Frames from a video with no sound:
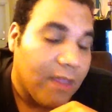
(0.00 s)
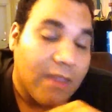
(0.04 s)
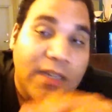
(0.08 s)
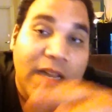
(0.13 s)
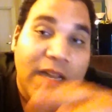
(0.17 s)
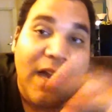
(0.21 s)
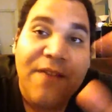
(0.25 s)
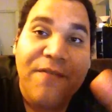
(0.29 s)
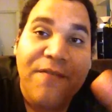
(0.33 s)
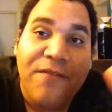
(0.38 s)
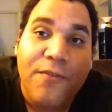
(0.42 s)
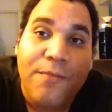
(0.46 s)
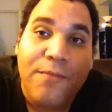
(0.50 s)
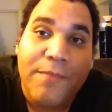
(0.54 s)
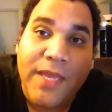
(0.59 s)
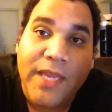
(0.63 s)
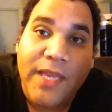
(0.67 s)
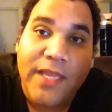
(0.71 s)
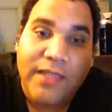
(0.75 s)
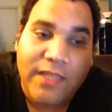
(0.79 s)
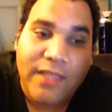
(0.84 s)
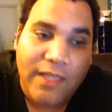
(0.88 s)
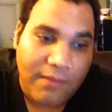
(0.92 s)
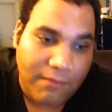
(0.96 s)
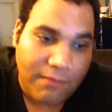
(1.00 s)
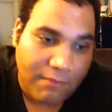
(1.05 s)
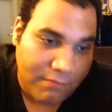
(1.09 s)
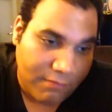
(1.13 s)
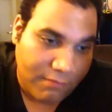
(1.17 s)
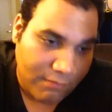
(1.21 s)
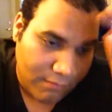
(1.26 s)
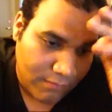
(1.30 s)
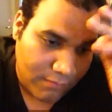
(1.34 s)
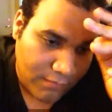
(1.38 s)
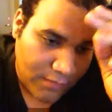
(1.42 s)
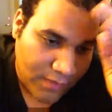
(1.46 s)
God forbid that
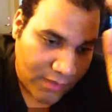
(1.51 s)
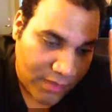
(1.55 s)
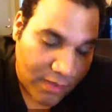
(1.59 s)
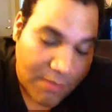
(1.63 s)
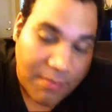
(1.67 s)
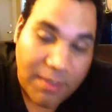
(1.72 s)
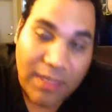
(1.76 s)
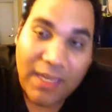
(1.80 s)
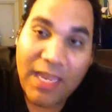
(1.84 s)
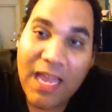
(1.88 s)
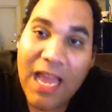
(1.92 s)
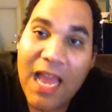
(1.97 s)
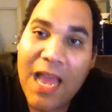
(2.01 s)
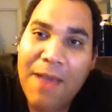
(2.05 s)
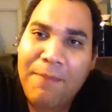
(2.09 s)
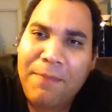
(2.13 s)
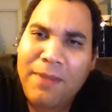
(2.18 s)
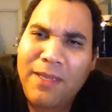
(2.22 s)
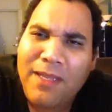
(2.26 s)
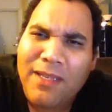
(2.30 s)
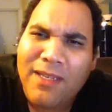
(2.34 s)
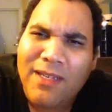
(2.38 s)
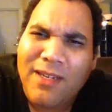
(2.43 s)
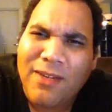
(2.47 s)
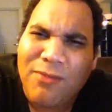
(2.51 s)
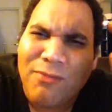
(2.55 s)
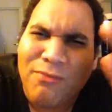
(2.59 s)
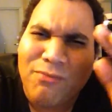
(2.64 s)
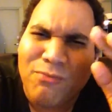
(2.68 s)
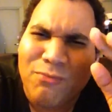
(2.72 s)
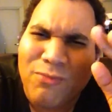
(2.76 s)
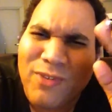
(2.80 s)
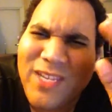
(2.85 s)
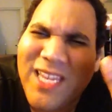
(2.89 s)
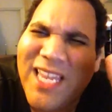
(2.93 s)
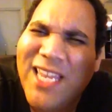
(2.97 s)
something happened
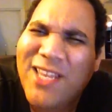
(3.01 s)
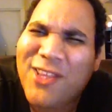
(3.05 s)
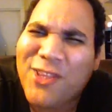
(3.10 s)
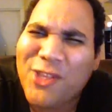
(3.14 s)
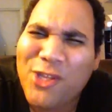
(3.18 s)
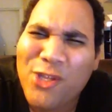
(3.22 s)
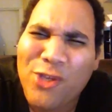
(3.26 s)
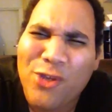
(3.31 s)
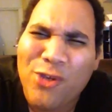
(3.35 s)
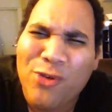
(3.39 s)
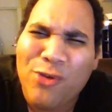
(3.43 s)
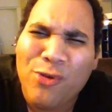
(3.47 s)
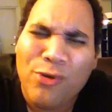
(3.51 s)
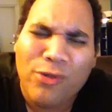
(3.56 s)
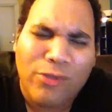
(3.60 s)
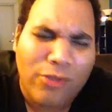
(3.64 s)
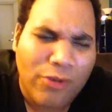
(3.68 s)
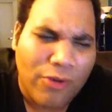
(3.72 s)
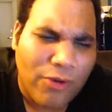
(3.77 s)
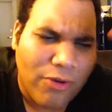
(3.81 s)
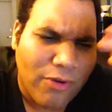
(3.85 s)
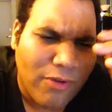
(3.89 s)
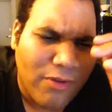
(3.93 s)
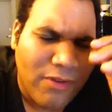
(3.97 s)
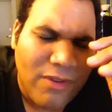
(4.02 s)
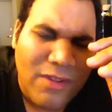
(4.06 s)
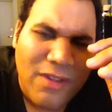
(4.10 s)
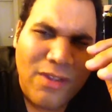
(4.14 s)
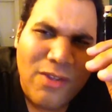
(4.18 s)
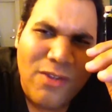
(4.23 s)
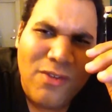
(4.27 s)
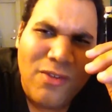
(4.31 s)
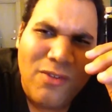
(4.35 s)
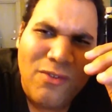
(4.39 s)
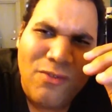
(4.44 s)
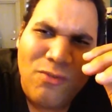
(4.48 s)
and we get nuked, or
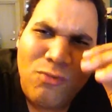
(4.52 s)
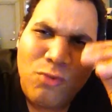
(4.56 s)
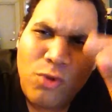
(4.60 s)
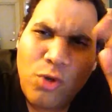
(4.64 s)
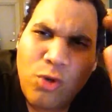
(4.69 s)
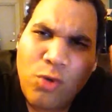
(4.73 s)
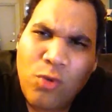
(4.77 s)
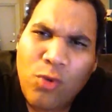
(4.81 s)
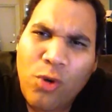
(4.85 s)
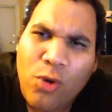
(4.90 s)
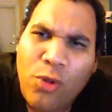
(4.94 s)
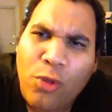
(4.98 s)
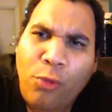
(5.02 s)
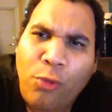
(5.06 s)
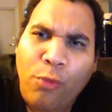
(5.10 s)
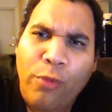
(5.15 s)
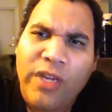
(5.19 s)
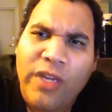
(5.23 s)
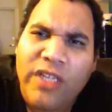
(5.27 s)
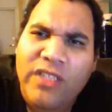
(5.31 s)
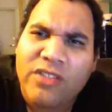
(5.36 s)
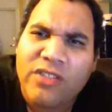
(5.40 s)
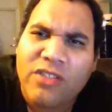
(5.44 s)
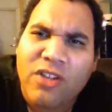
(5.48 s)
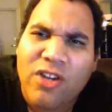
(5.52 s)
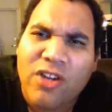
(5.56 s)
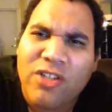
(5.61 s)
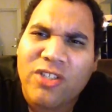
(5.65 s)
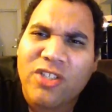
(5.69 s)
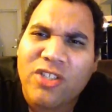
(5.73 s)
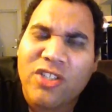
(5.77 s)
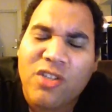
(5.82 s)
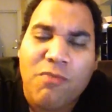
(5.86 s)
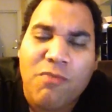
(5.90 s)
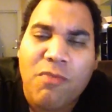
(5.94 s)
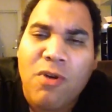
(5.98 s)
World War III
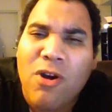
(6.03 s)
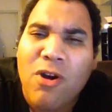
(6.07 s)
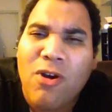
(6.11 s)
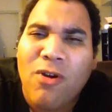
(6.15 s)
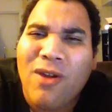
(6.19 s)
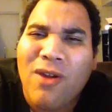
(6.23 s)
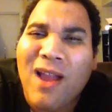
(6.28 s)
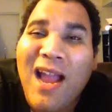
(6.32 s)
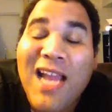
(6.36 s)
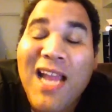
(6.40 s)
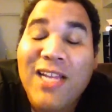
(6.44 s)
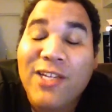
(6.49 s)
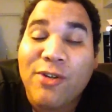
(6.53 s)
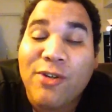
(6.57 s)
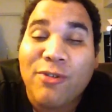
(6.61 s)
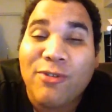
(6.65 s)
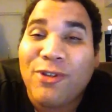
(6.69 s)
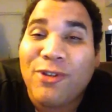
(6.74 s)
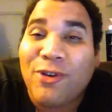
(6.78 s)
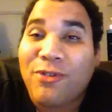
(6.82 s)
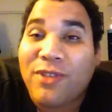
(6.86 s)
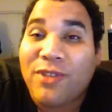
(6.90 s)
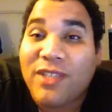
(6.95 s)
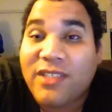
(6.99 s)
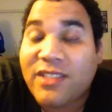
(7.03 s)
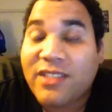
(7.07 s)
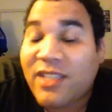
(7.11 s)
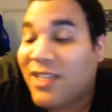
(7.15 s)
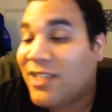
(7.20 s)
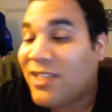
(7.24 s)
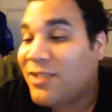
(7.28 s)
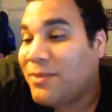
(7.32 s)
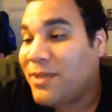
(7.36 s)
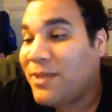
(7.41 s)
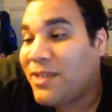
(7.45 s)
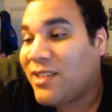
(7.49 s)
starts tomorrow. I don't know these
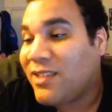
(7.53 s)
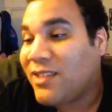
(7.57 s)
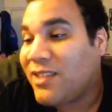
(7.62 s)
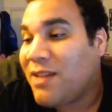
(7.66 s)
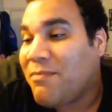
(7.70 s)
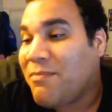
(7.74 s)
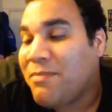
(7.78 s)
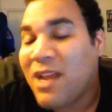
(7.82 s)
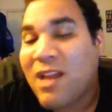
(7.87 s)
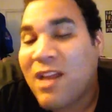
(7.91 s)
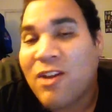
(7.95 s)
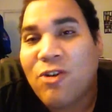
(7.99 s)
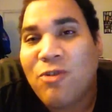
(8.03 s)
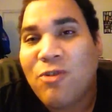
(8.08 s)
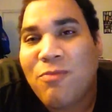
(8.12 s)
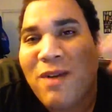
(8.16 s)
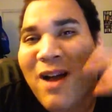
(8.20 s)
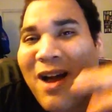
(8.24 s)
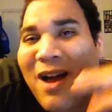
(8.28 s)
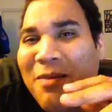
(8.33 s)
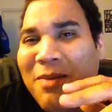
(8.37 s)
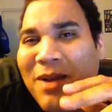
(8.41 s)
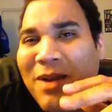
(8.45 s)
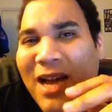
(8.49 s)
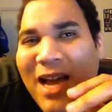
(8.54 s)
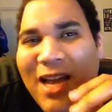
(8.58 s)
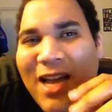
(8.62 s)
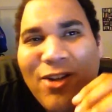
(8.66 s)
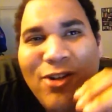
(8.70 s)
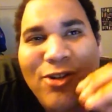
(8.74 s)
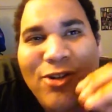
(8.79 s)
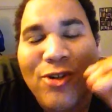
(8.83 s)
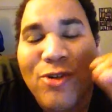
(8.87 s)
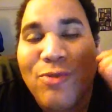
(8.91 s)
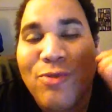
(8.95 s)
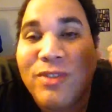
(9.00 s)
things because I'm not Obama. I
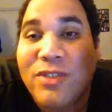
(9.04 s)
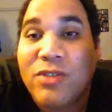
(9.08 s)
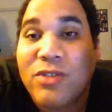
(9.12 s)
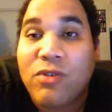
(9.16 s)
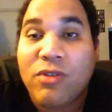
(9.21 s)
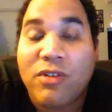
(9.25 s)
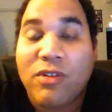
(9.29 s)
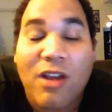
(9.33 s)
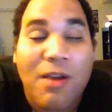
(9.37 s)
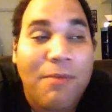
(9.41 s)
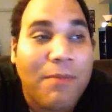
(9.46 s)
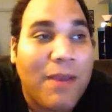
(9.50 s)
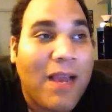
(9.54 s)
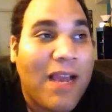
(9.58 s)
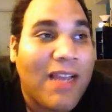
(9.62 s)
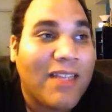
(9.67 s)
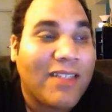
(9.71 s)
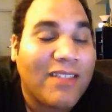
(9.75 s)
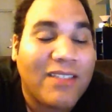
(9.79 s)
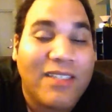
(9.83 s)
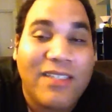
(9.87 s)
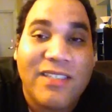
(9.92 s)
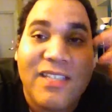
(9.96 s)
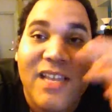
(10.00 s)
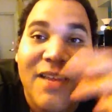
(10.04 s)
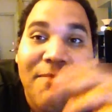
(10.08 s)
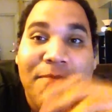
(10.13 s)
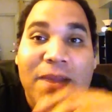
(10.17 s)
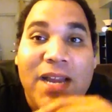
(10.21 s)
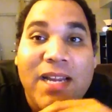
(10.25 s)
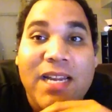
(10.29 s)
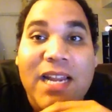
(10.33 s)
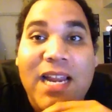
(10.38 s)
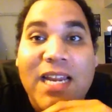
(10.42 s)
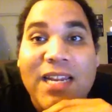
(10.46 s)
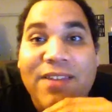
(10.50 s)
don't know what's going on behind the scenes. They
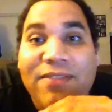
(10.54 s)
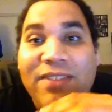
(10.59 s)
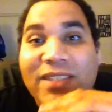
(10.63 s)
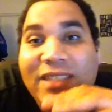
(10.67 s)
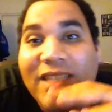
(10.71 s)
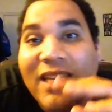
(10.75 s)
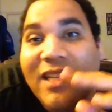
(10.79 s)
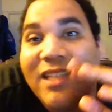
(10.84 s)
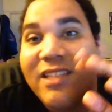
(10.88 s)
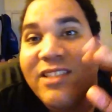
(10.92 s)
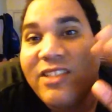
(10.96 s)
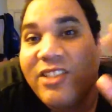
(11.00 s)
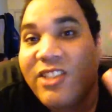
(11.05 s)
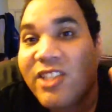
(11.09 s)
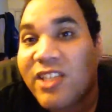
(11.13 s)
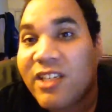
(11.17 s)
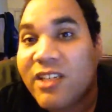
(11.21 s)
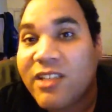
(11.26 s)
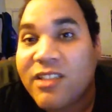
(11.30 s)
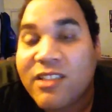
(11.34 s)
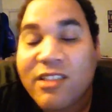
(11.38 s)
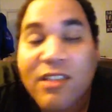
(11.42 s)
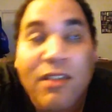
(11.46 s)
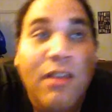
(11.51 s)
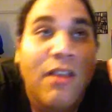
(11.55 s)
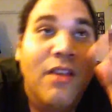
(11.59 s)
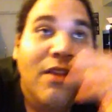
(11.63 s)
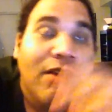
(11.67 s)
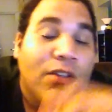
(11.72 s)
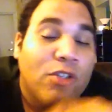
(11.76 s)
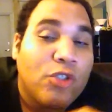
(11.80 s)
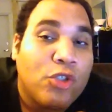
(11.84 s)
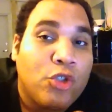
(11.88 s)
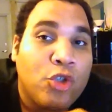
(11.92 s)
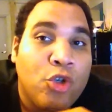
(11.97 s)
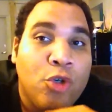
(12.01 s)
might not even tell us shit until
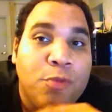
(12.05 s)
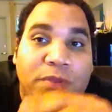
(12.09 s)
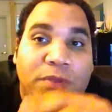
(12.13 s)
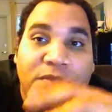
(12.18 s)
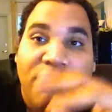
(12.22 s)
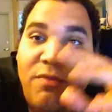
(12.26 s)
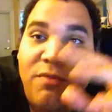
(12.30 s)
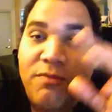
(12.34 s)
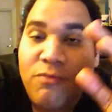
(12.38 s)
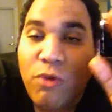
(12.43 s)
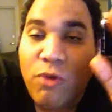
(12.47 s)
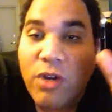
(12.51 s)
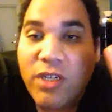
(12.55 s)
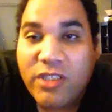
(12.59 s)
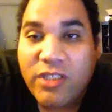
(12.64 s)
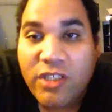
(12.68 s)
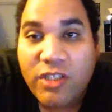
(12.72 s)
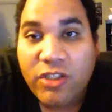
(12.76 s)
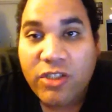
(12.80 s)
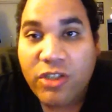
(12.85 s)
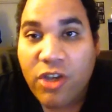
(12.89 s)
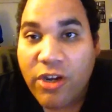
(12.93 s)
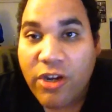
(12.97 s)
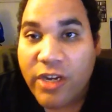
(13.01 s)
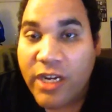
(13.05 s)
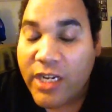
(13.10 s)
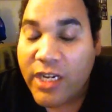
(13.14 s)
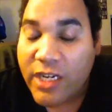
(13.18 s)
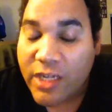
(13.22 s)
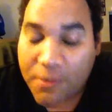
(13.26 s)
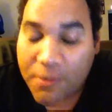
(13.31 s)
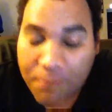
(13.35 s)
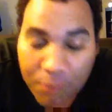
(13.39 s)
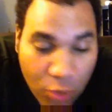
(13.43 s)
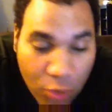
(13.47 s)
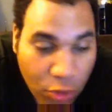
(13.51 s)
troops from Russia start
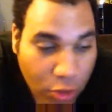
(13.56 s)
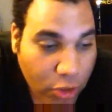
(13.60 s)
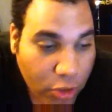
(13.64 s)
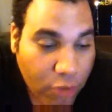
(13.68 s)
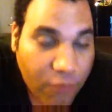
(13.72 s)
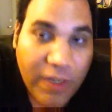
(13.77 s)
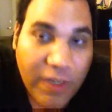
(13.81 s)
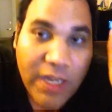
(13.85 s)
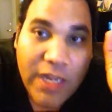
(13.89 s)
getting deployed over